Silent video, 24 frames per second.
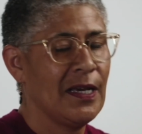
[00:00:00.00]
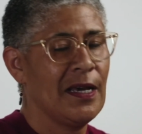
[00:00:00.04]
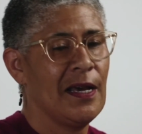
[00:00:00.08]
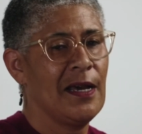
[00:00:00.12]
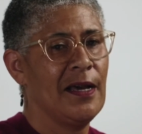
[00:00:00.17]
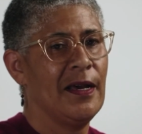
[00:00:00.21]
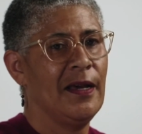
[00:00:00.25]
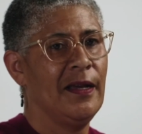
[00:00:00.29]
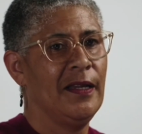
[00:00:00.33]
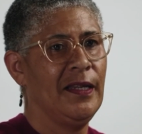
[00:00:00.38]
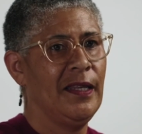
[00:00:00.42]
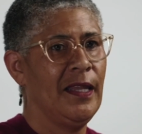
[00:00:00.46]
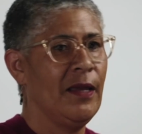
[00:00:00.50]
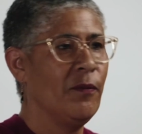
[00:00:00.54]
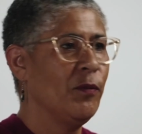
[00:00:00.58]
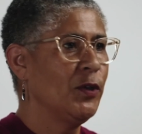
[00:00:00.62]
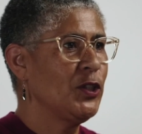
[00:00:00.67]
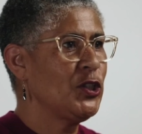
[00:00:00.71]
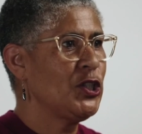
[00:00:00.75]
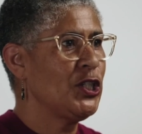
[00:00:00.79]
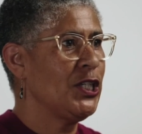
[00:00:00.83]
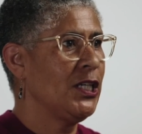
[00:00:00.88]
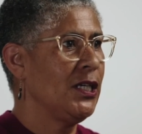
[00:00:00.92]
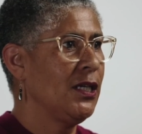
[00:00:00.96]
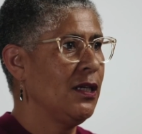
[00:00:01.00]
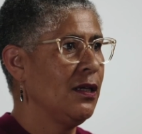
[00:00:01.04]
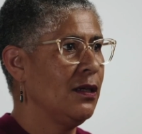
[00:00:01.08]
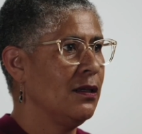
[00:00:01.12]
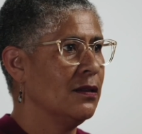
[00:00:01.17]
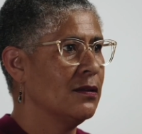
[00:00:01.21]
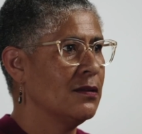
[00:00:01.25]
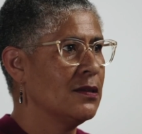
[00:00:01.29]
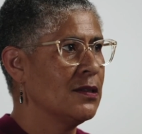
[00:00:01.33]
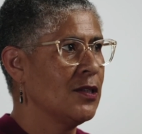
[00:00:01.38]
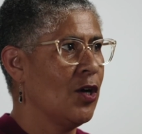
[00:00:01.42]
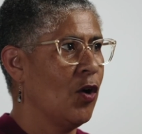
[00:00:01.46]
And then when
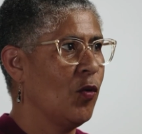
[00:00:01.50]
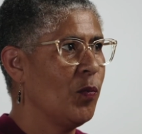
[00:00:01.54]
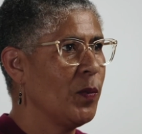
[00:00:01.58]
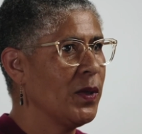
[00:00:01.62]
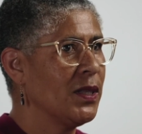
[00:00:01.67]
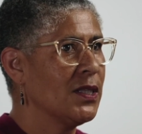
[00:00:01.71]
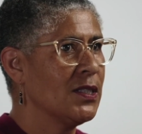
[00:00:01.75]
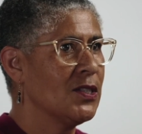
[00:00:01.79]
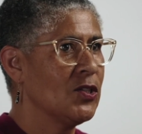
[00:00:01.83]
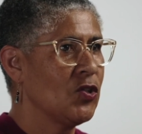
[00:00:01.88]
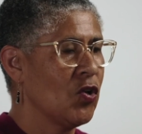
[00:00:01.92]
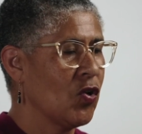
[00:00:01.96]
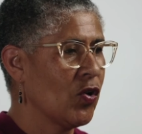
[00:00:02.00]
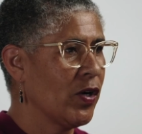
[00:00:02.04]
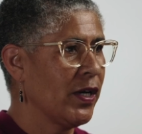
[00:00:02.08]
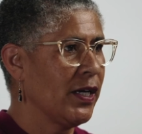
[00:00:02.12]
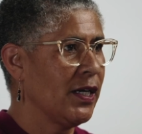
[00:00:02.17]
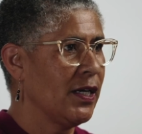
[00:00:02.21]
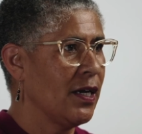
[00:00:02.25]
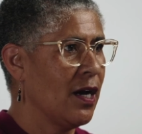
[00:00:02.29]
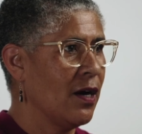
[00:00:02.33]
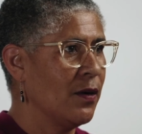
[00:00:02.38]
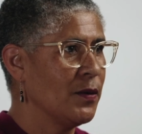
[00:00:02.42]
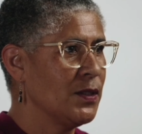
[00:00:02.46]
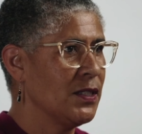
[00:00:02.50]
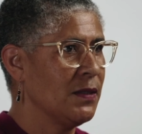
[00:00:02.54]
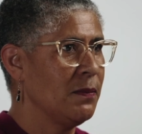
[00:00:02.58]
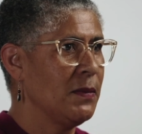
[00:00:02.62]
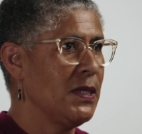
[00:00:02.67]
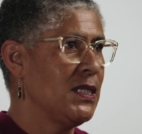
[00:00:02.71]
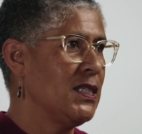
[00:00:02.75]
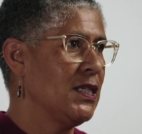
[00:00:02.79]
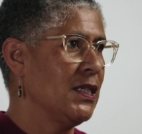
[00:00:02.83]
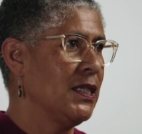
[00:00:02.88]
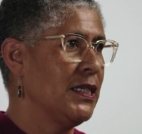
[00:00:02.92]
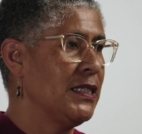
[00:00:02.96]
she told me the story, I was
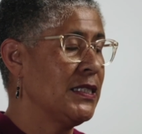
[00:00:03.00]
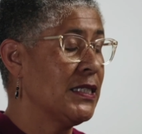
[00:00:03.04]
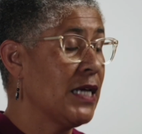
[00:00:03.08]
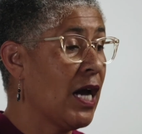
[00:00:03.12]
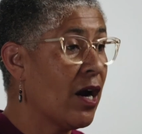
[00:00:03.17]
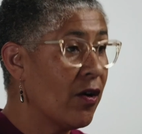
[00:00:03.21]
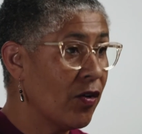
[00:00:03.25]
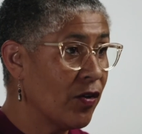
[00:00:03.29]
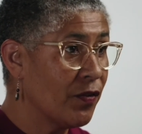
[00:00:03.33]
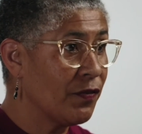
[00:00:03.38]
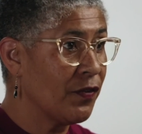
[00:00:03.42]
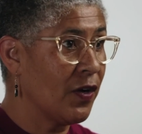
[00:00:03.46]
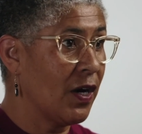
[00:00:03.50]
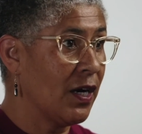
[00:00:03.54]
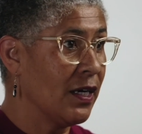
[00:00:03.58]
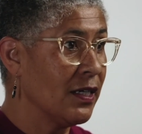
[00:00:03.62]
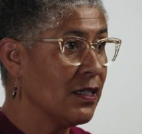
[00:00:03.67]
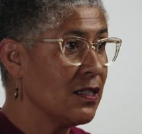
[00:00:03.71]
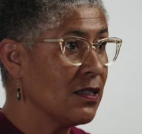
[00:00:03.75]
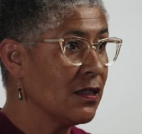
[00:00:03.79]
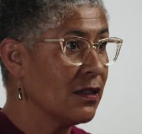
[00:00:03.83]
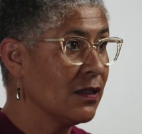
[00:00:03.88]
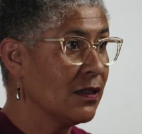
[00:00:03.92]
immediately terrified,